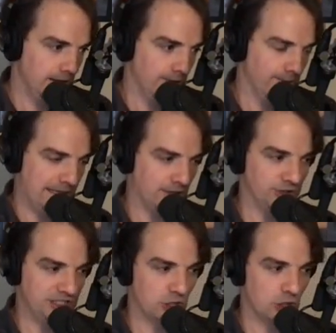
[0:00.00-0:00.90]

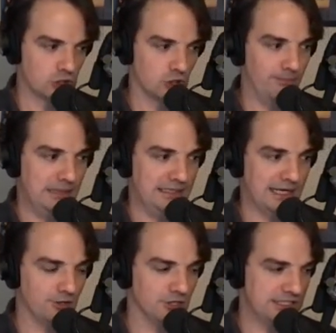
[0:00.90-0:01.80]
Micronaut is also build
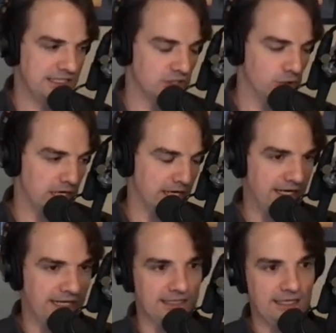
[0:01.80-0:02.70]
agnostic, so you can
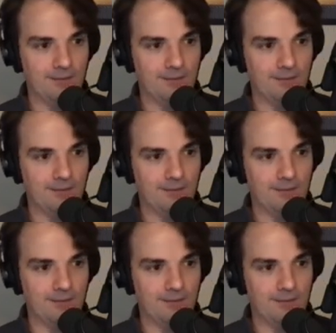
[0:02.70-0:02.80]
create uh,